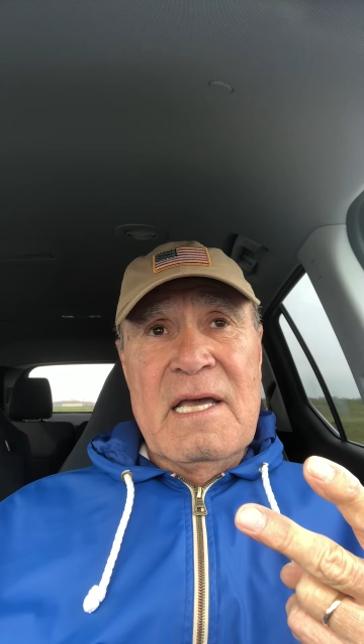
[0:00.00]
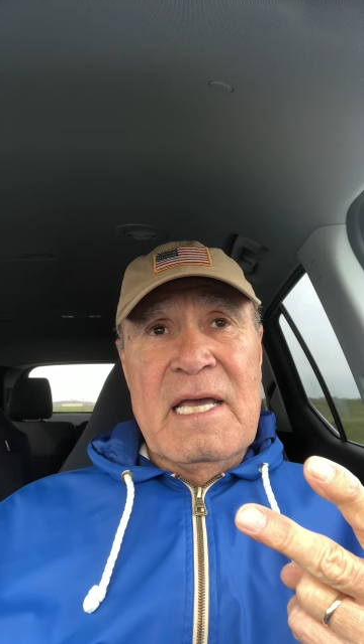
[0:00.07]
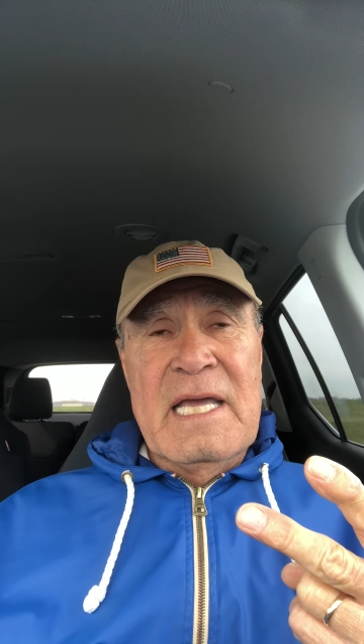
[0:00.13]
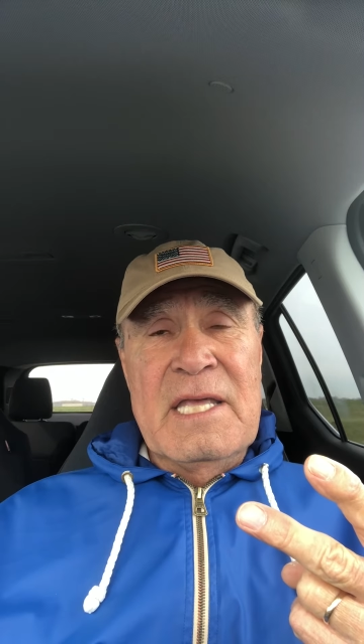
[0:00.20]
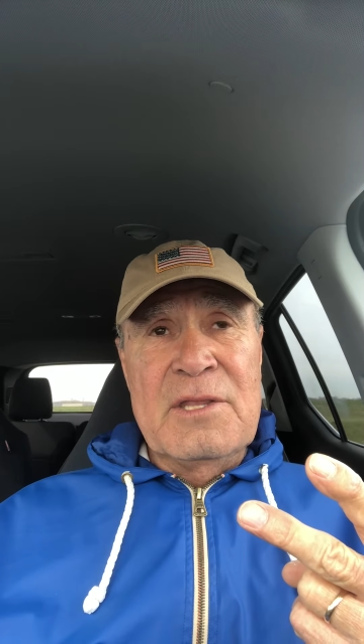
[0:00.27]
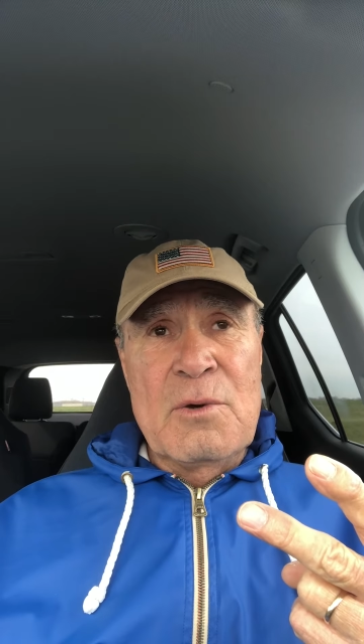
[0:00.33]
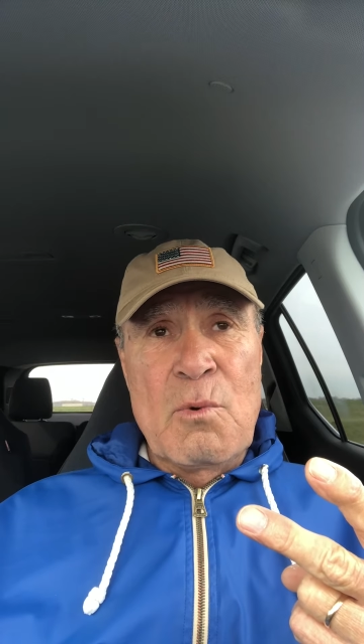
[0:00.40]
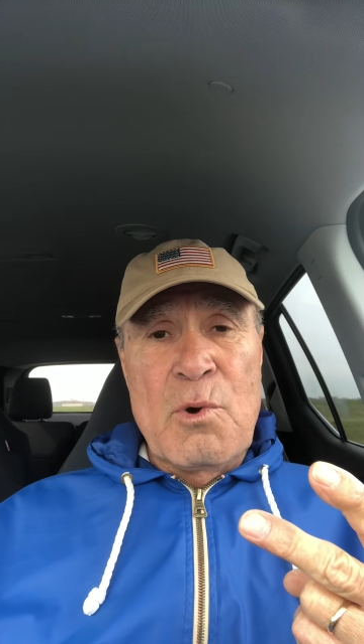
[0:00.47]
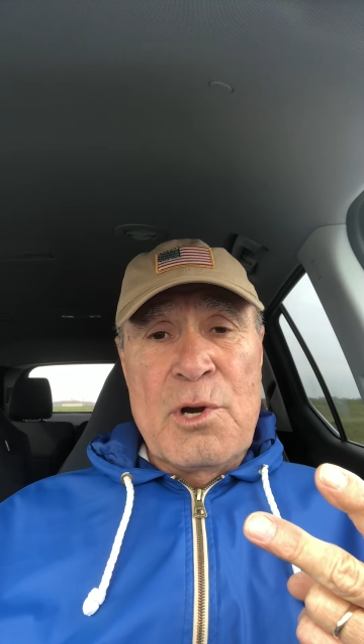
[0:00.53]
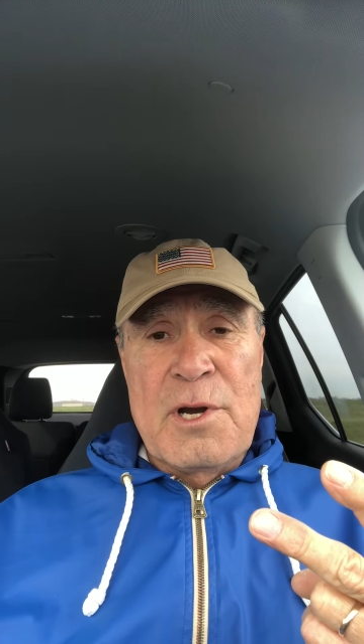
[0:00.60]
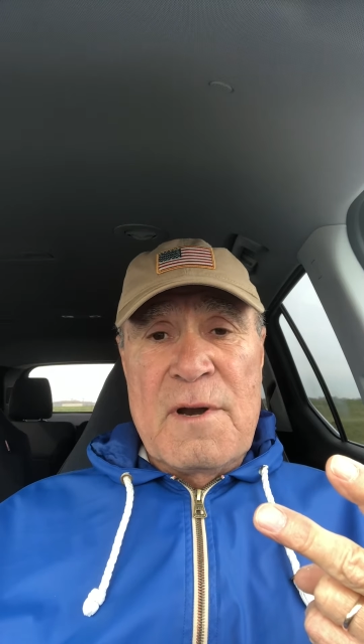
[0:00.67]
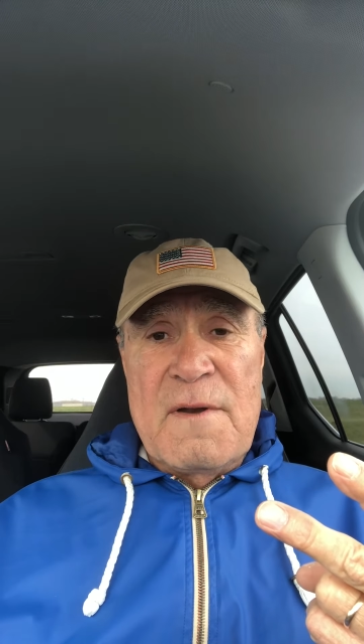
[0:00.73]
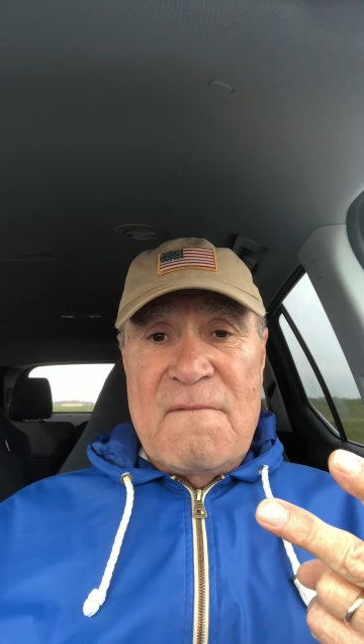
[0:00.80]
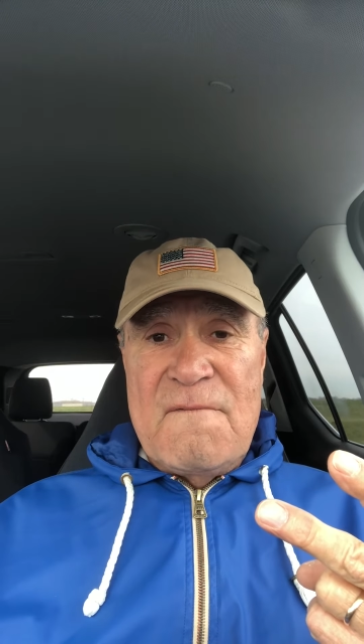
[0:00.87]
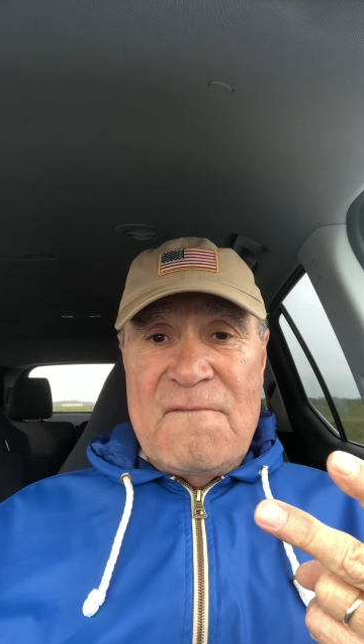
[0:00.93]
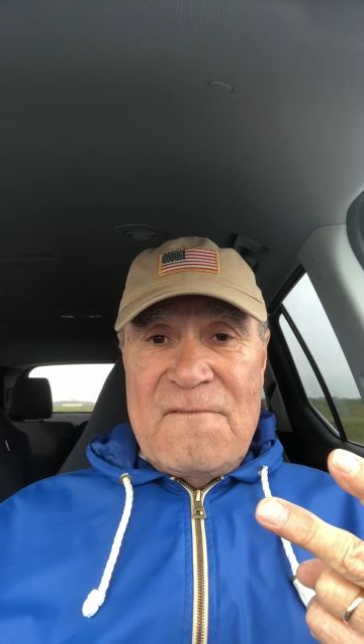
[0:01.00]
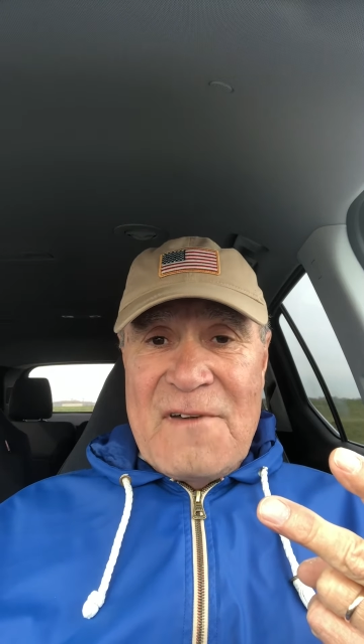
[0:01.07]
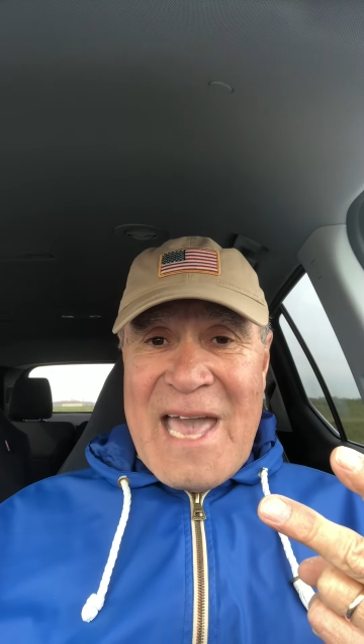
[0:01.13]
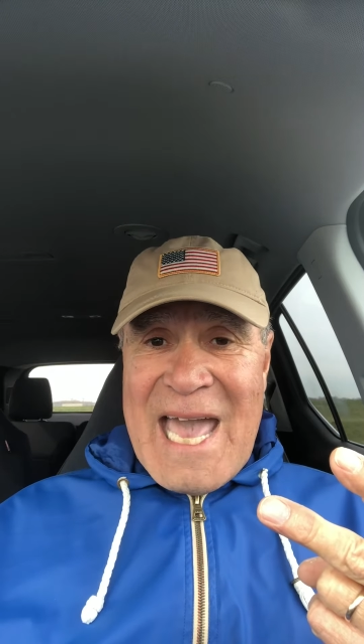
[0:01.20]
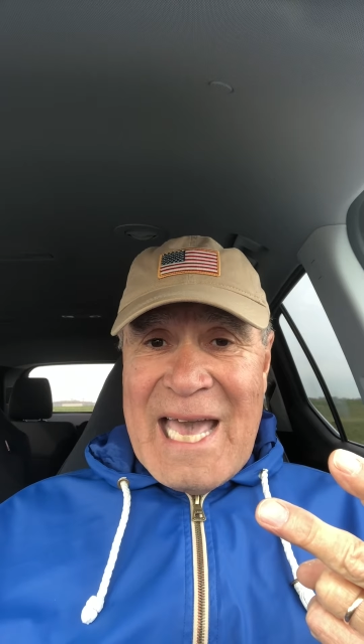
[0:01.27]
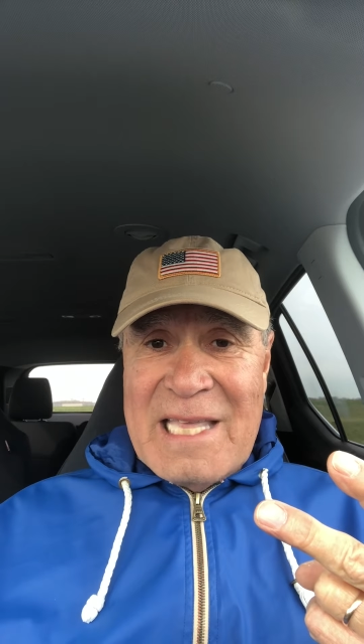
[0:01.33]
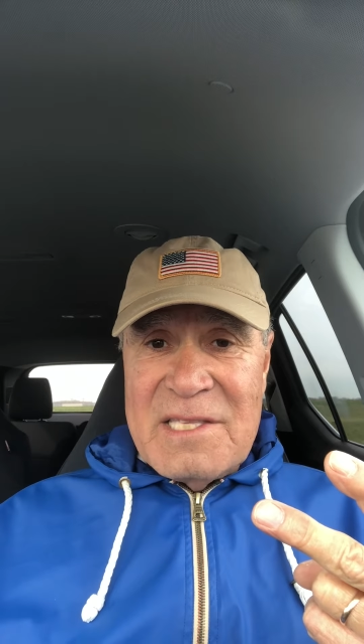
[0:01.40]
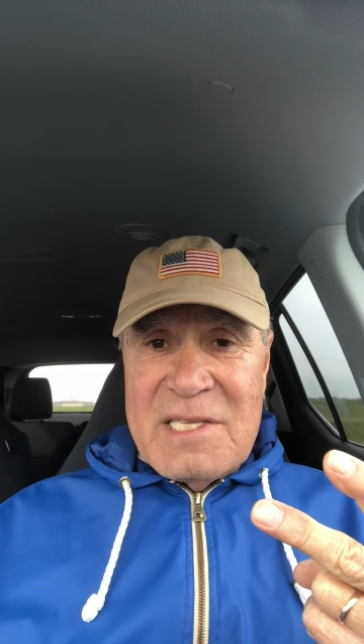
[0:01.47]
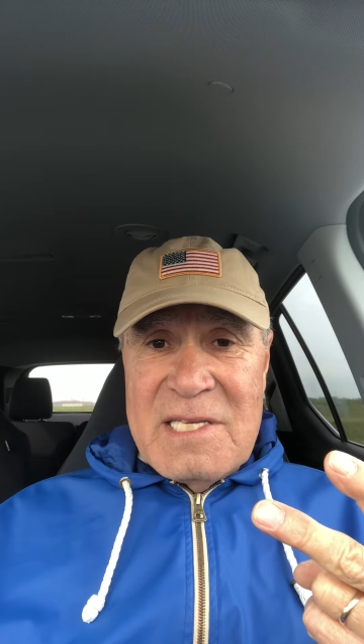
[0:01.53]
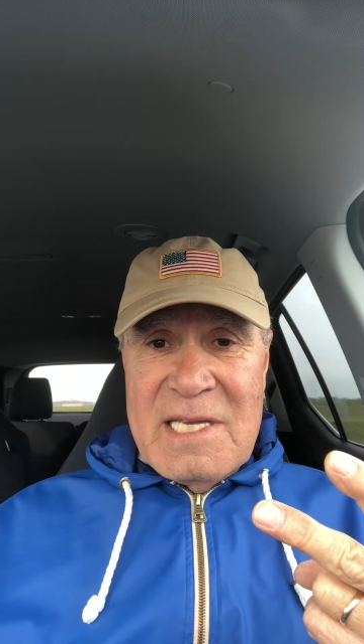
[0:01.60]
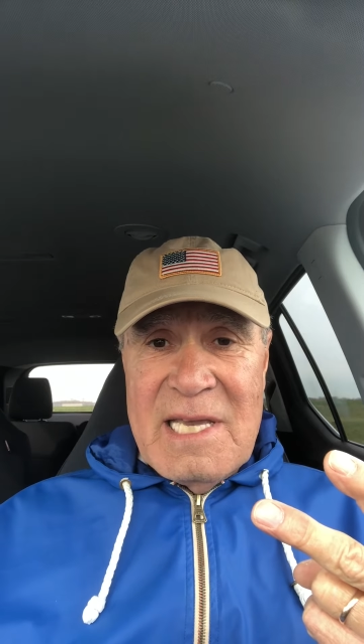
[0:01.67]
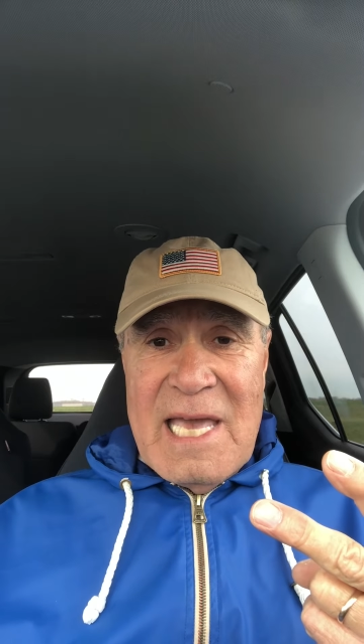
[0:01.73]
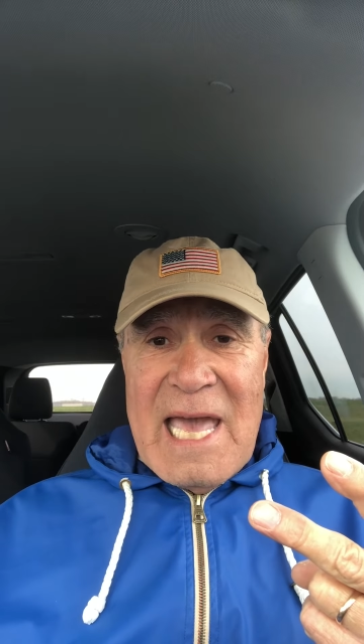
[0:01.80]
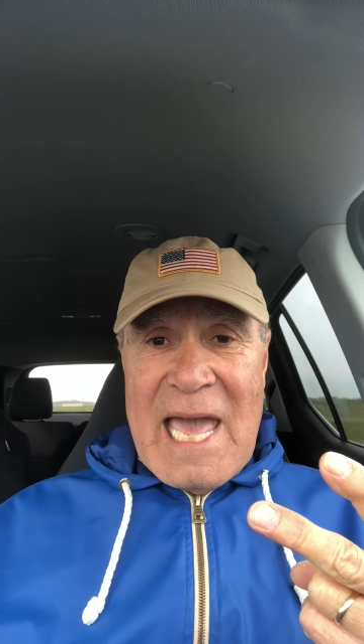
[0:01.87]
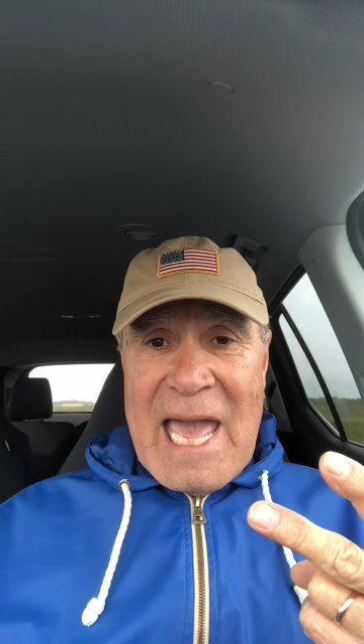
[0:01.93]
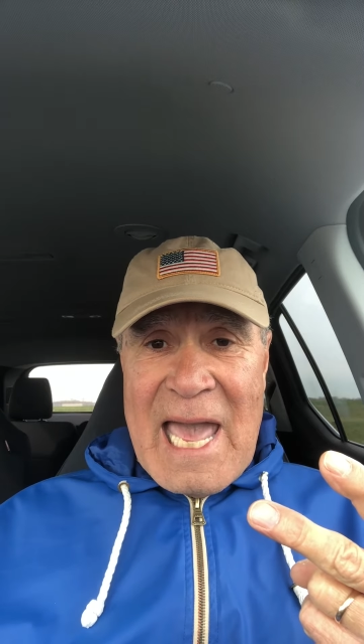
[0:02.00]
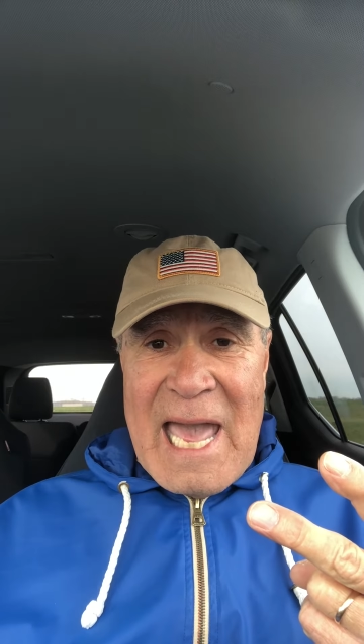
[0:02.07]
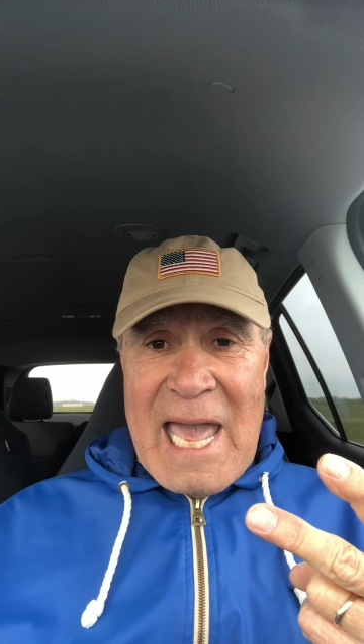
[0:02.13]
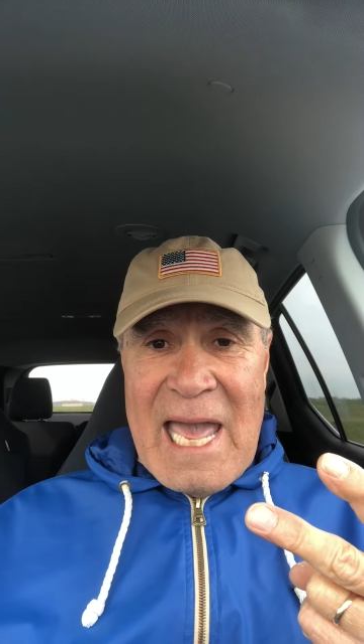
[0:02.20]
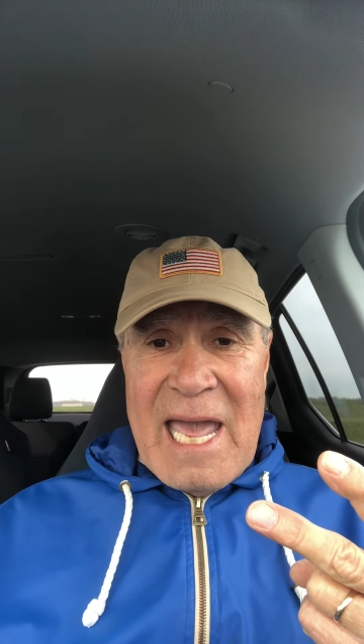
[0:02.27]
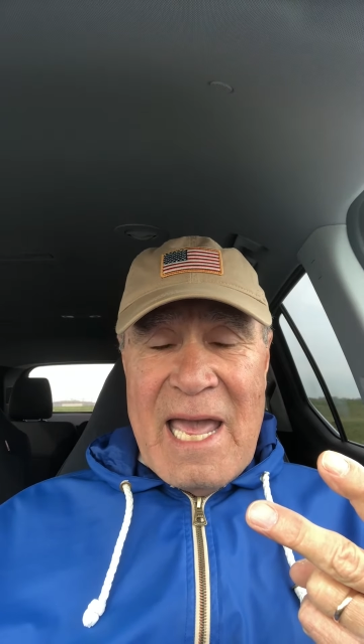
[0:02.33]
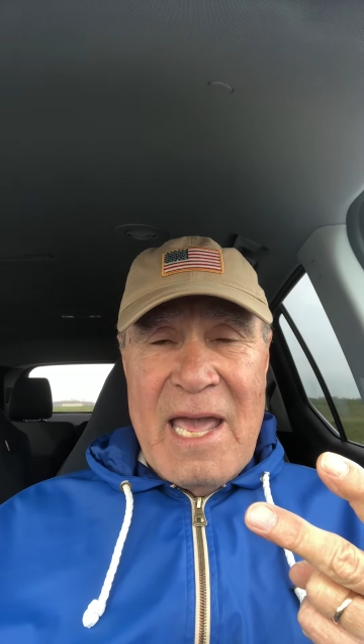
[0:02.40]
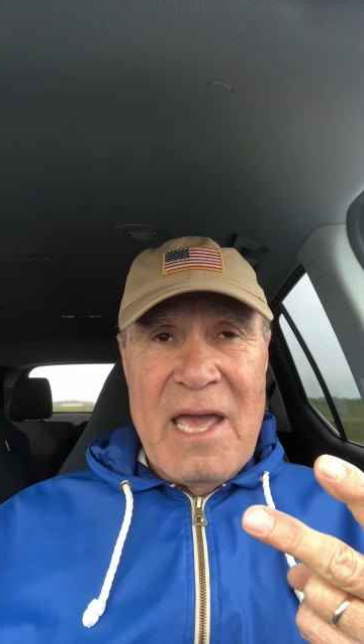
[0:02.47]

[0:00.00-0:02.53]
in the word fat, a,